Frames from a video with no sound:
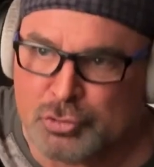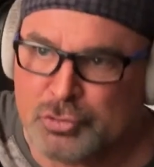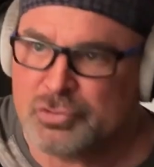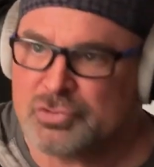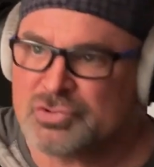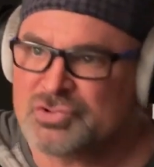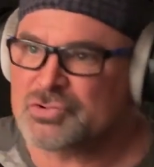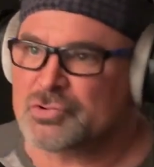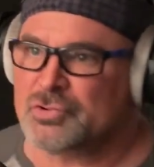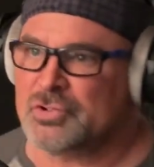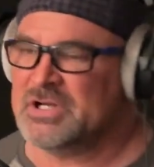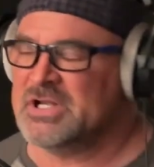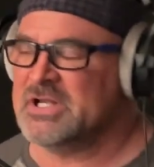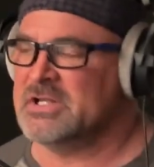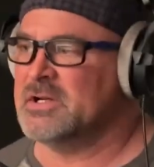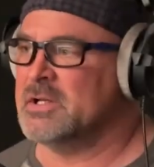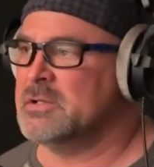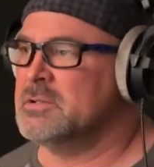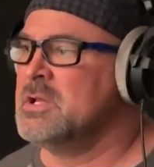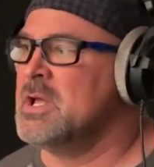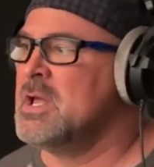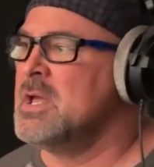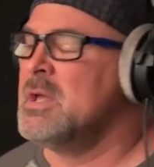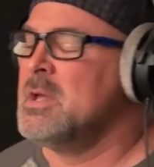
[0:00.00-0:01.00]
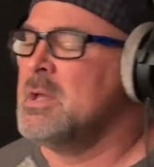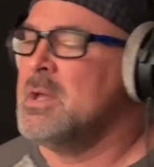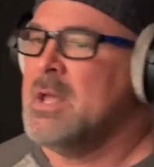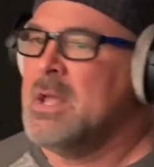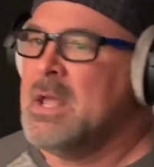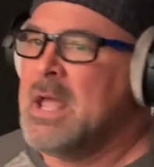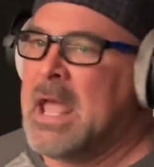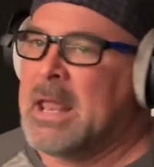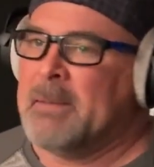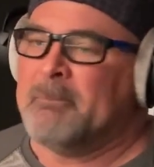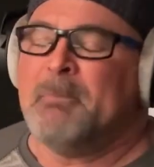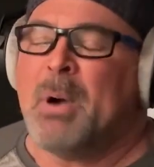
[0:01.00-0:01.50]
the screen
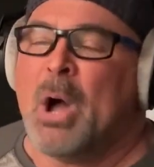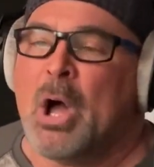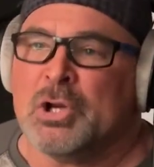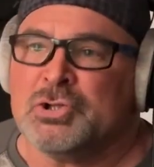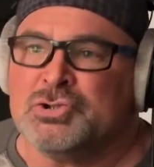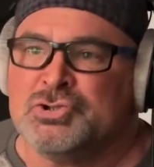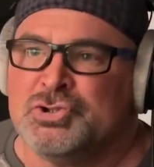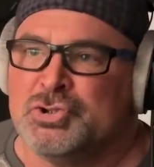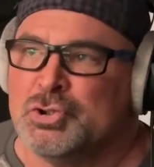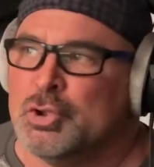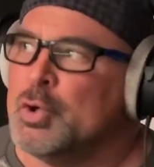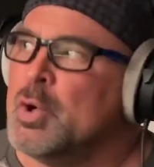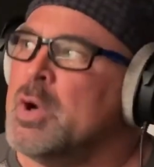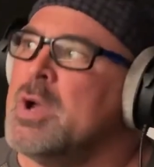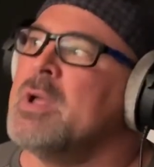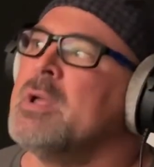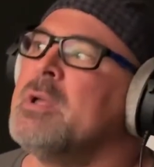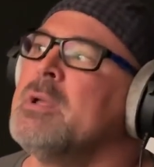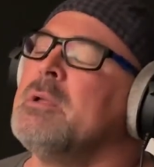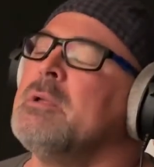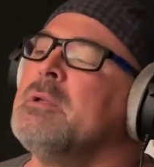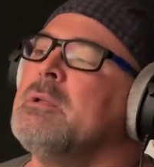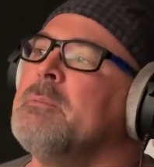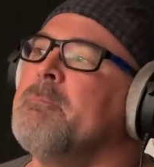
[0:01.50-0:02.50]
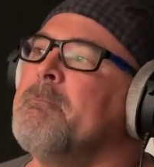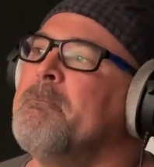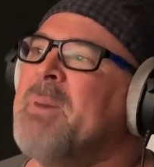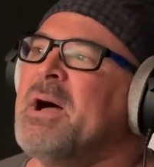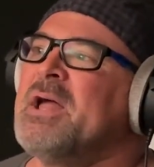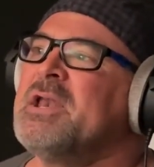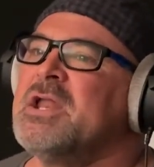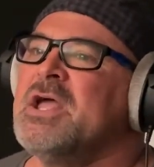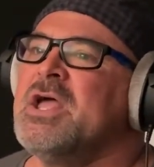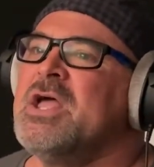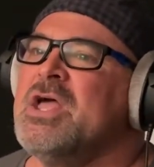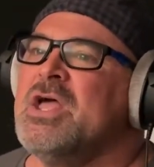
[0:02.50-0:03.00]
and punch you.
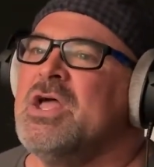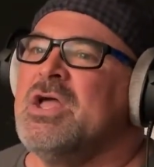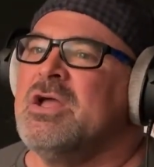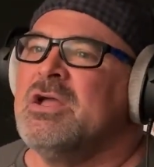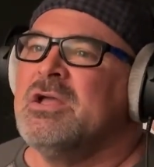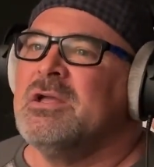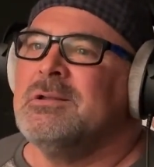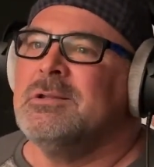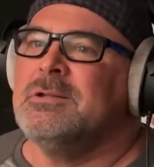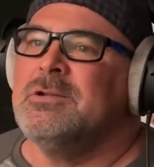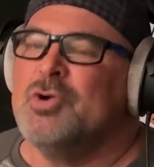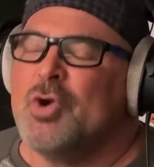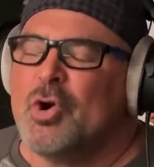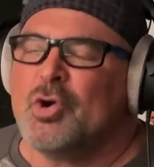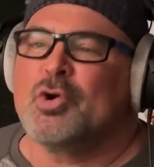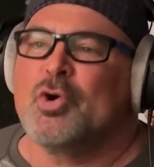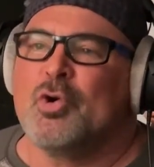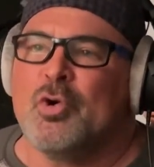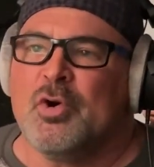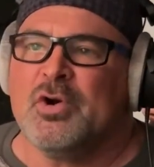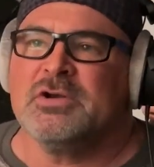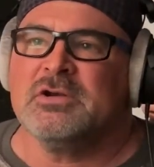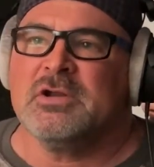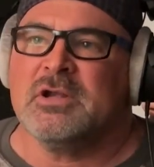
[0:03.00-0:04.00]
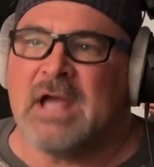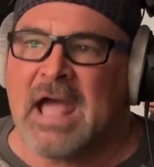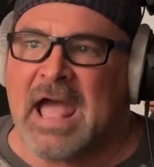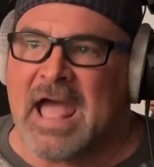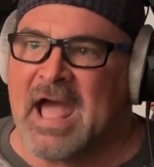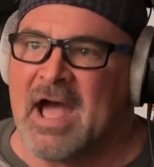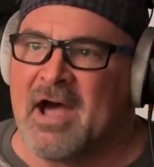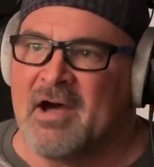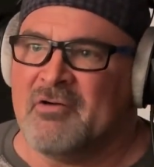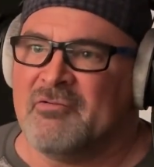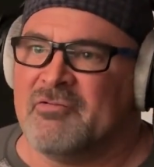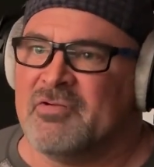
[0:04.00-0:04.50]
But you're going to
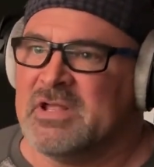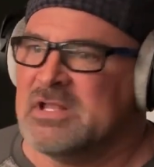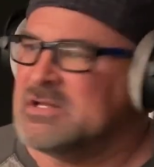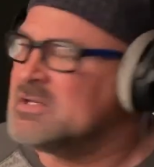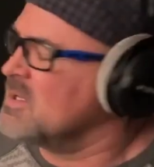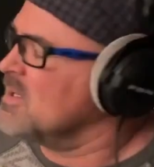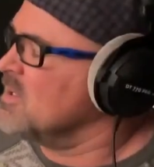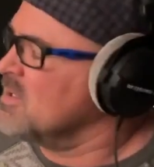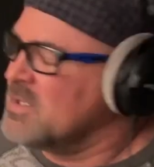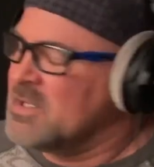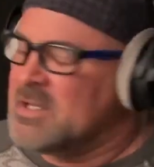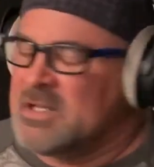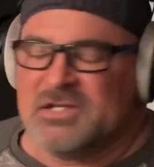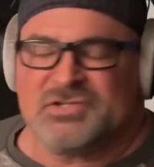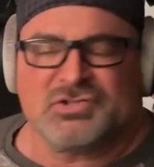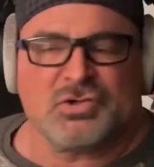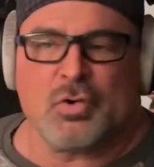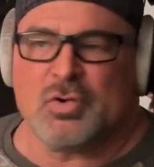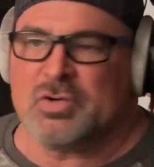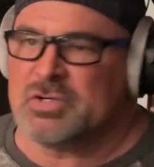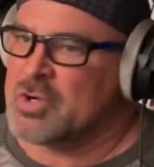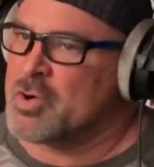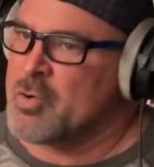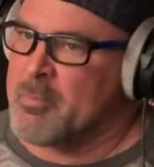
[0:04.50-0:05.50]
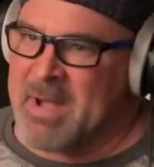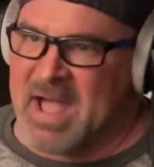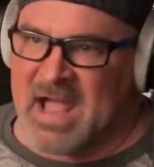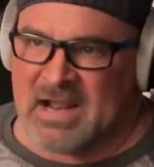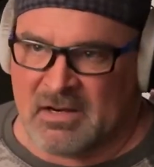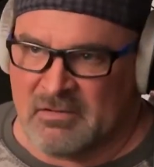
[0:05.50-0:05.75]
have, it's going to go back